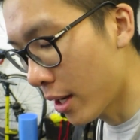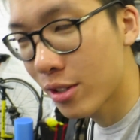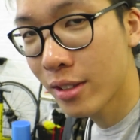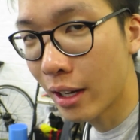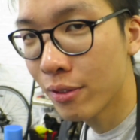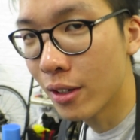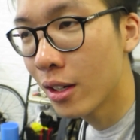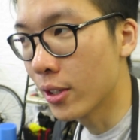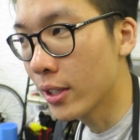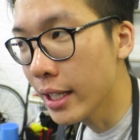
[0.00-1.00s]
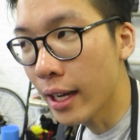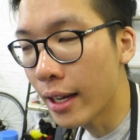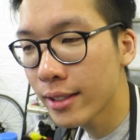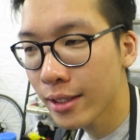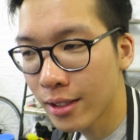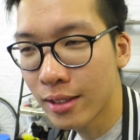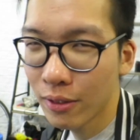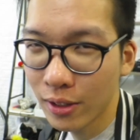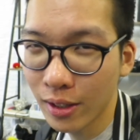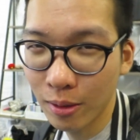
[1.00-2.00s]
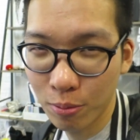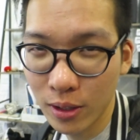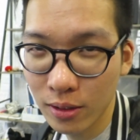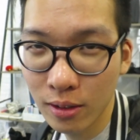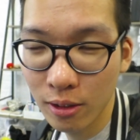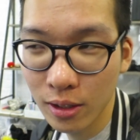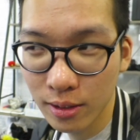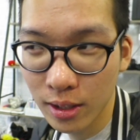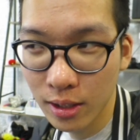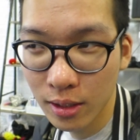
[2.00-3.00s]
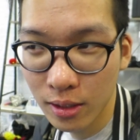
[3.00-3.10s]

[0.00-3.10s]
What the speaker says: much safer. So yeah, I take the safety thing pretty seriously.